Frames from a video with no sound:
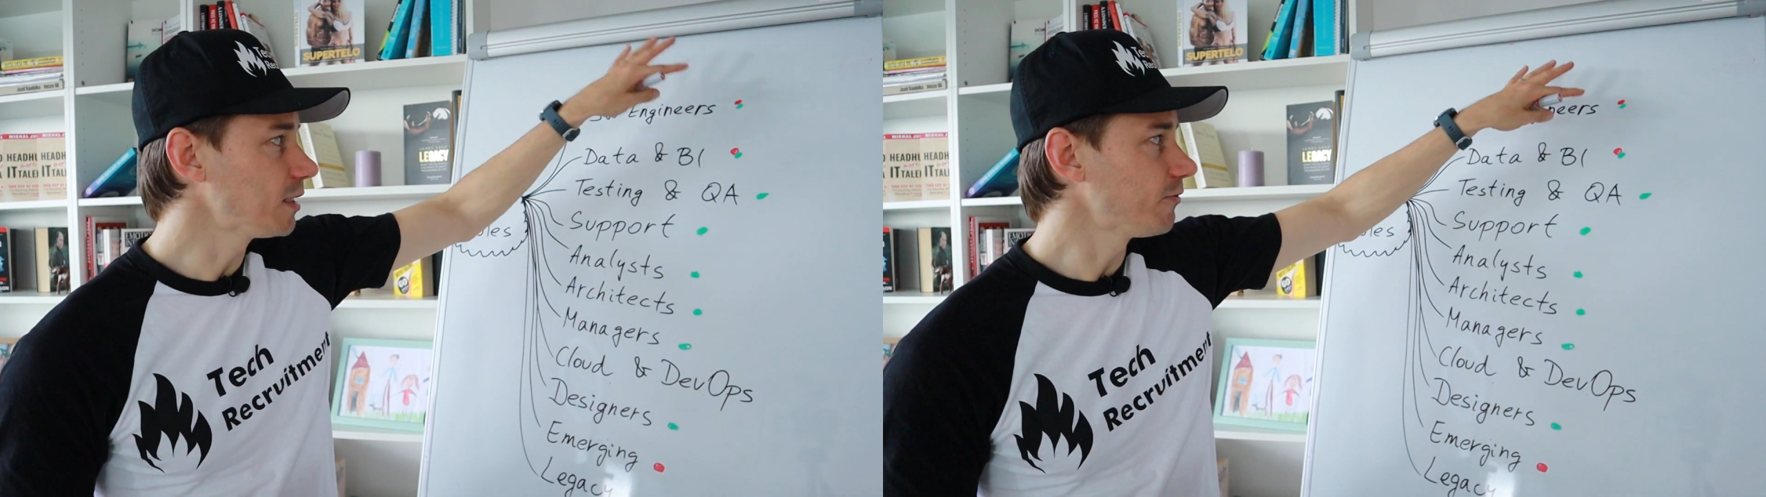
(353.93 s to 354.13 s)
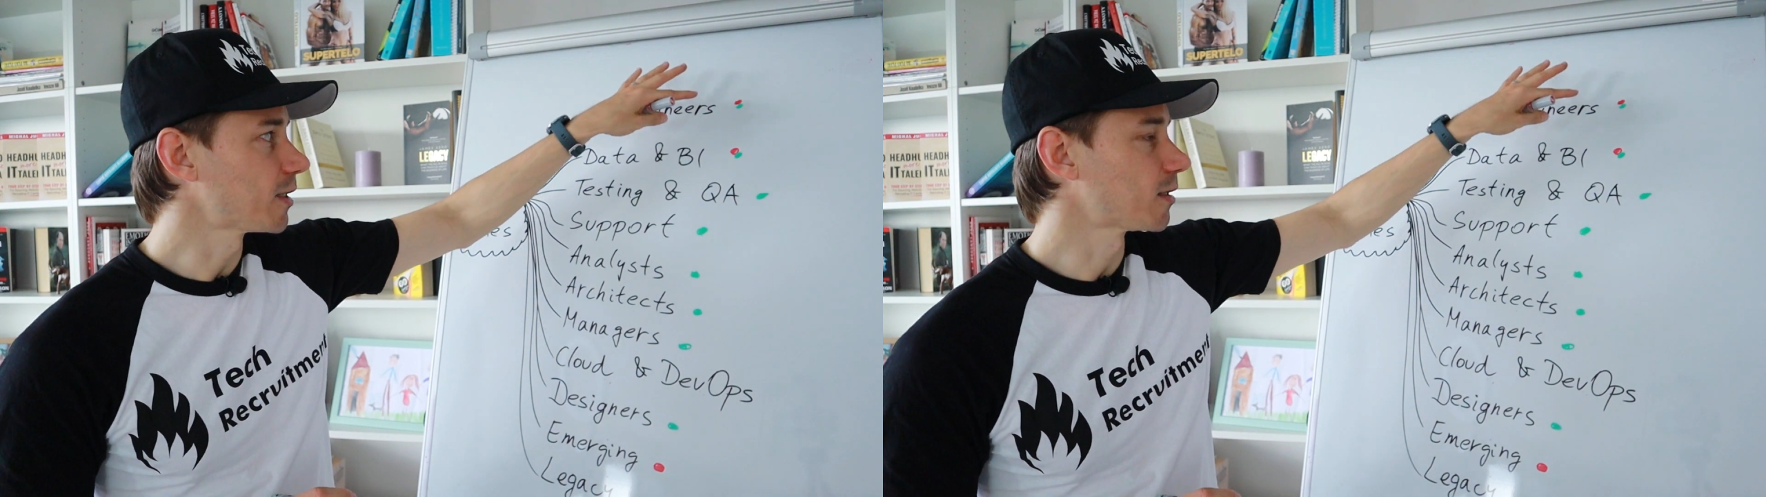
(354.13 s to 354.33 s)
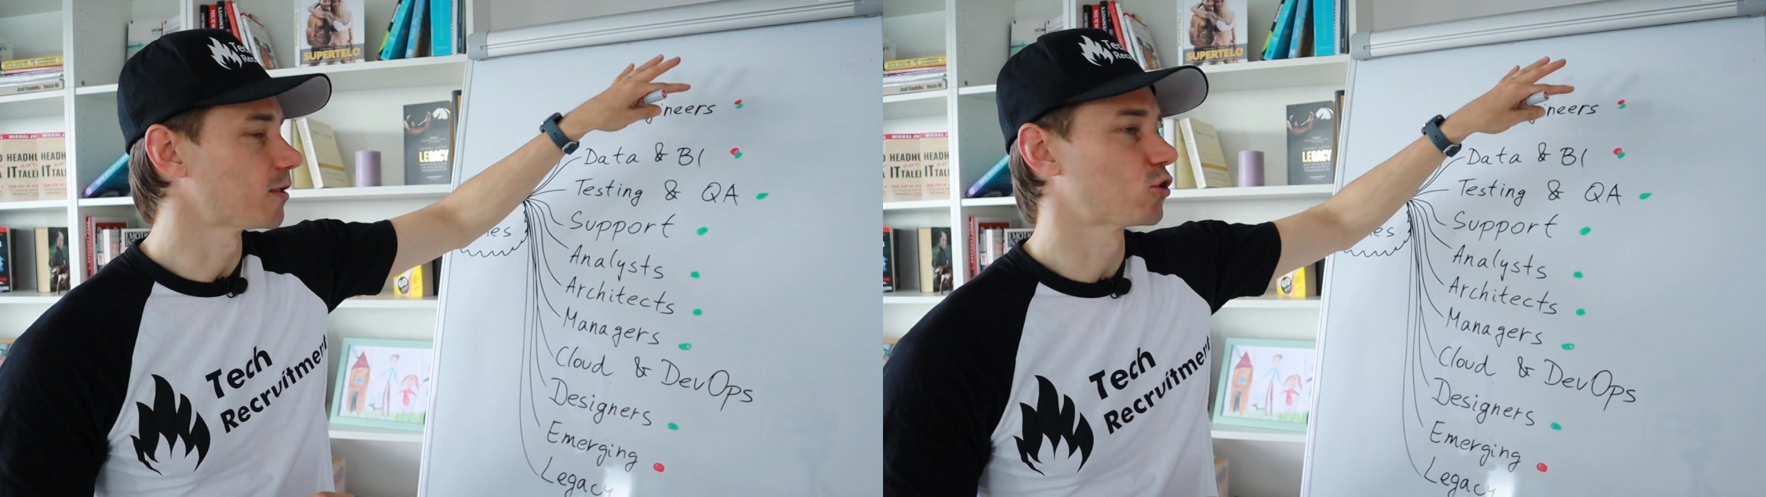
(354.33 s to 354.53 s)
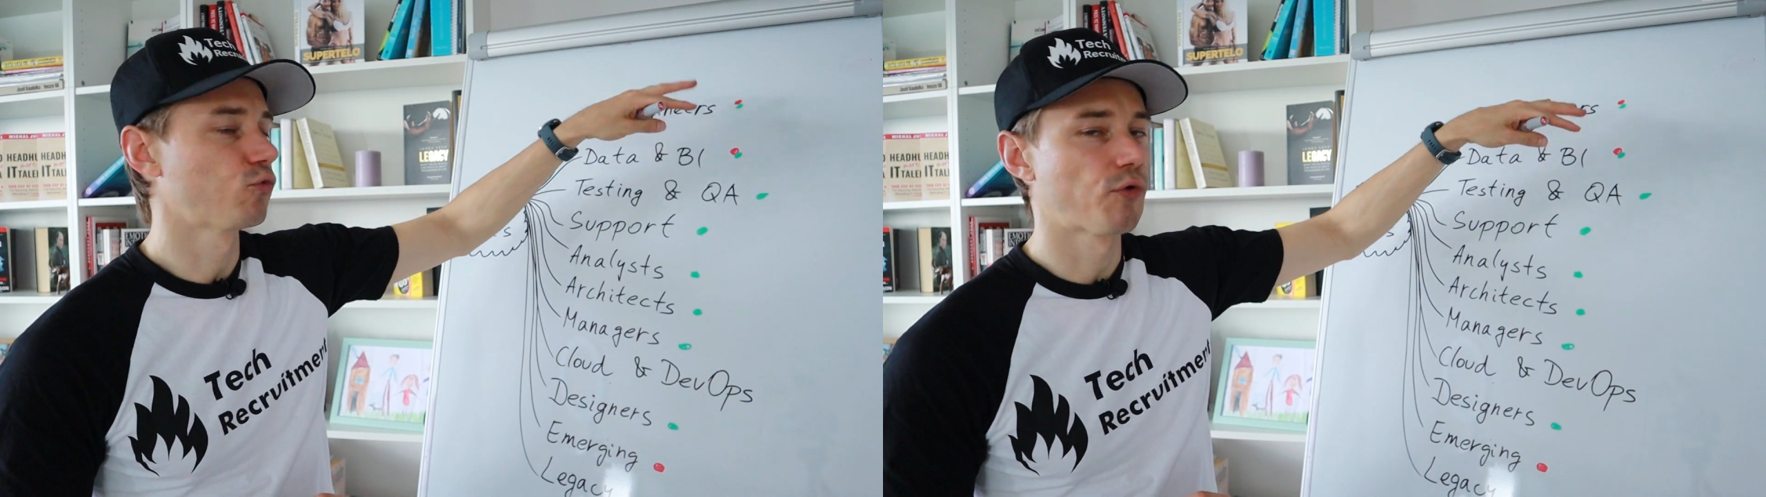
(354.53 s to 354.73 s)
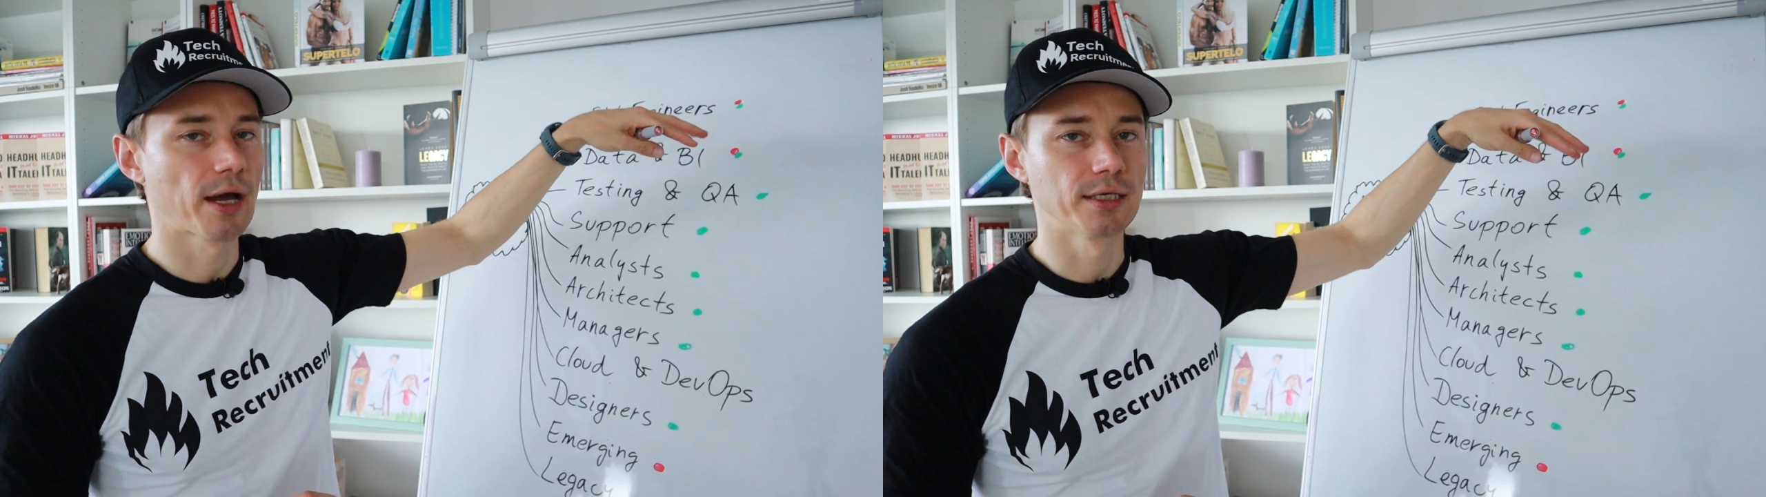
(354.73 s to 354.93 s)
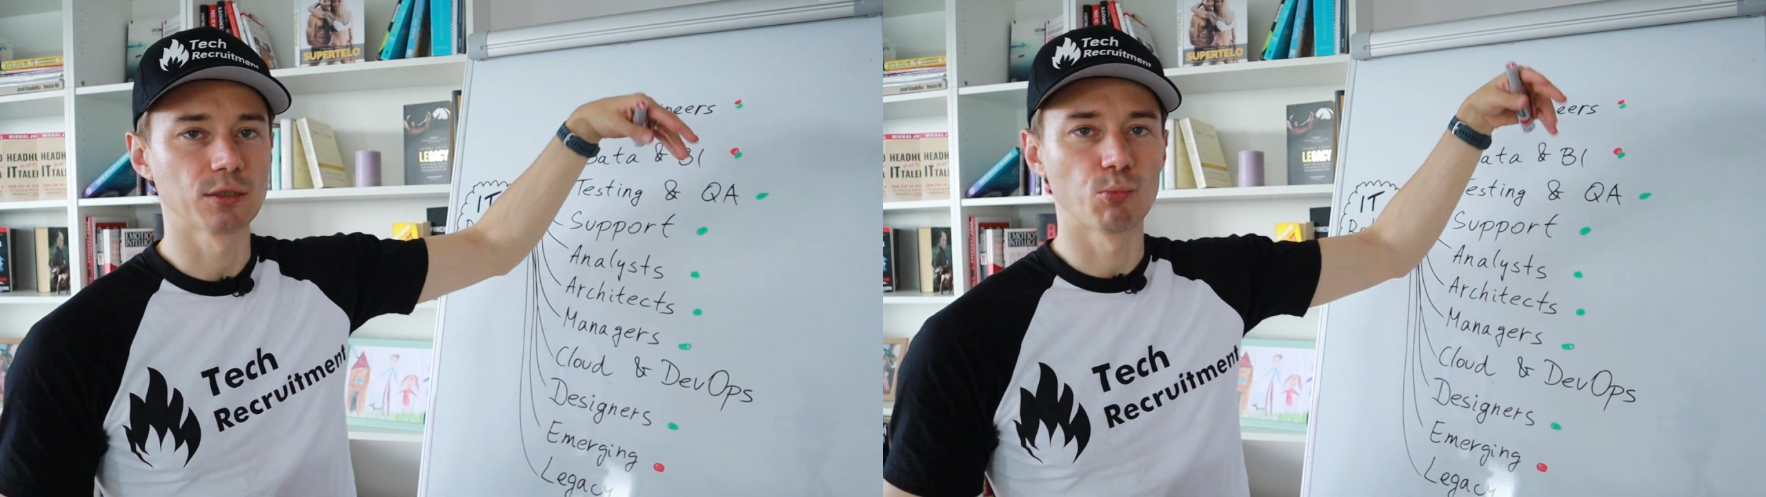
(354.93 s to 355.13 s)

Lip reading: difficult to find